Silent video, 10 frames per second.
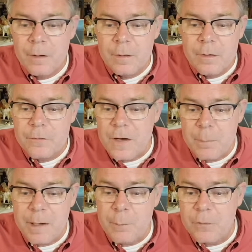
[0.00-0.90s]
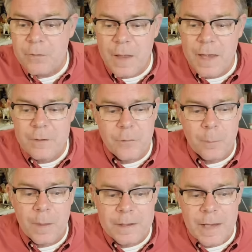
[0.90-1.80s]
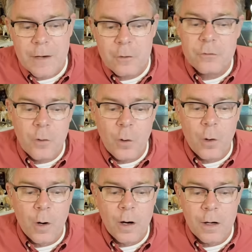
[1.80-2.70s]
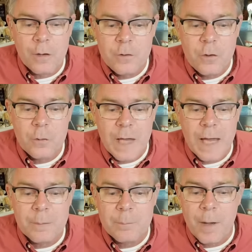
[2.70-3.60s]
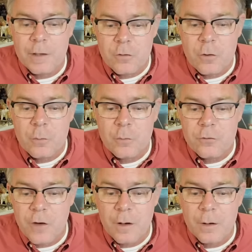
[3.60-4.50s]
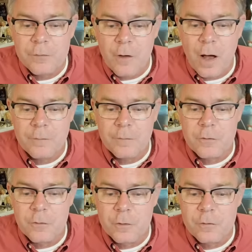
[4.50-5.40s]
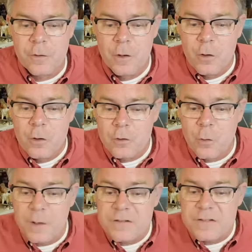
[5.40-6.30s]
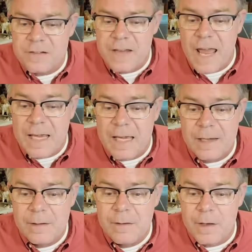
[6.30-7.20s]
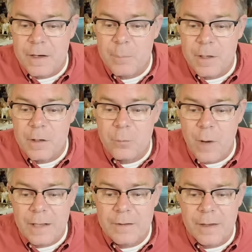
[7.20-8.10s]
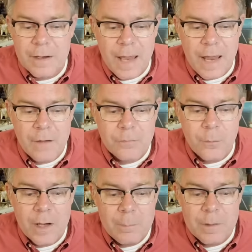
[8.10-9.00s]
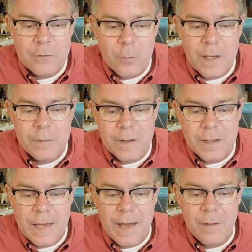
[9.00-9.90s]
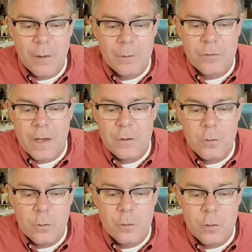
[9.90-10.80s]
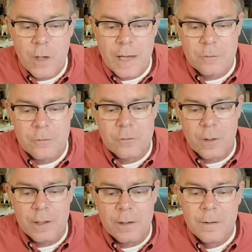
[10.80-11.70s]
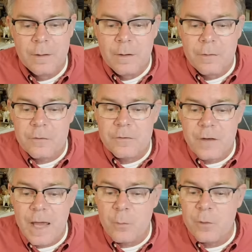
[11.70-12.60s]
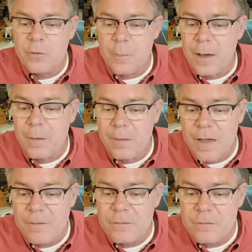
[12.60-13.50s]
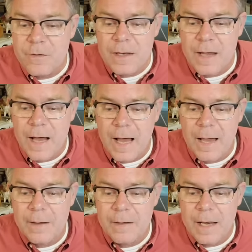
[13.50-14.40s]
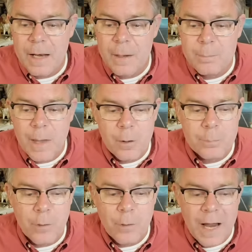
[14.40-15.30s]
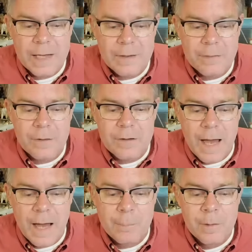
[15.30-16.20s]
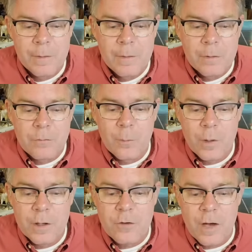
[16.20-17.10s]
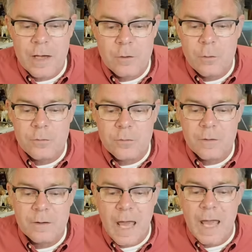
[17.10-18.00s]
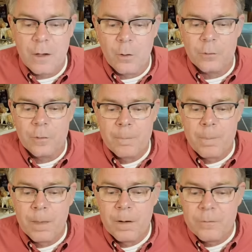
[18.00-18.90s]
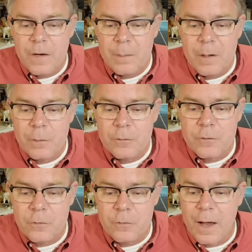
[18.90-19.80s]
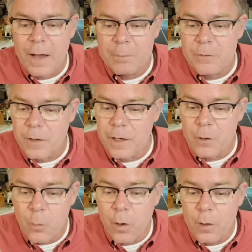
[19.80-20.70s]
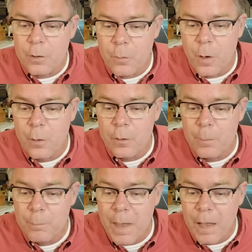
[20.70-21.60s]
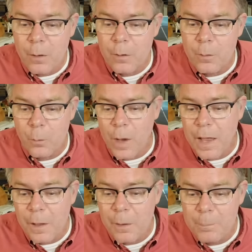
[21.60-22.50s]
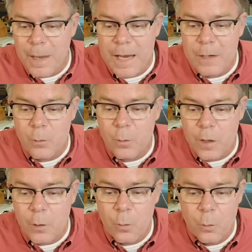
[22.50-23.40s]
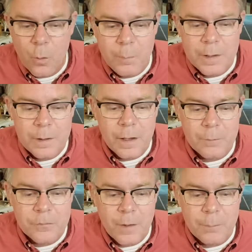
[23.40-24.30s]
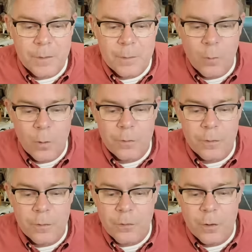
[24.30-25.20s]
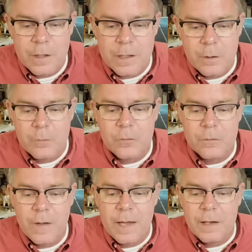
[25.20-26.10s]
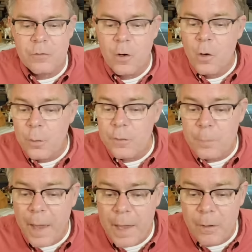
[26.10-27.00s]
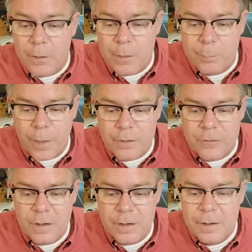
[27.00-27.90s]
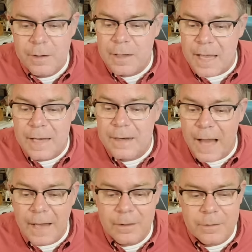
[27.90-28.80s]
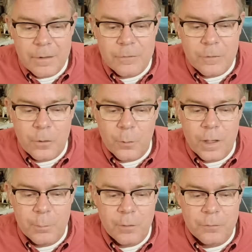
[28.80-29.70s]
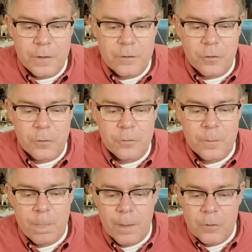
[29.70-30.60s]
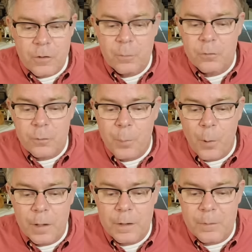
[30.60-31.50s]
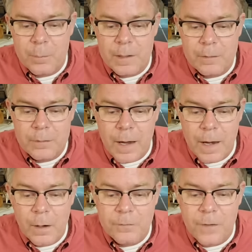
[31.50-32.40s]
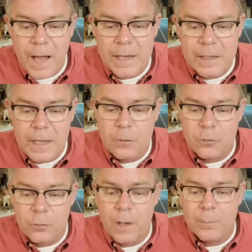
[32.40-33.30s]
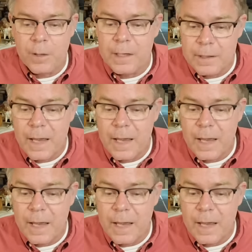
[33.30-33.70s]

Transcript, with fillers: Phoebe was led from the debtor's door of Newgate by two sheriff's officers to a stake that had been erected halfway between the gallows and New- Newgate Street. The stake was about 11 feet high and had a metal bracket at the top from which a noose dangled. Phoebe was described as a quote unquote well made little woman of something more than 30 years of age with a pale complexion and not disagreeable features. She was reported to be terrified and trembling.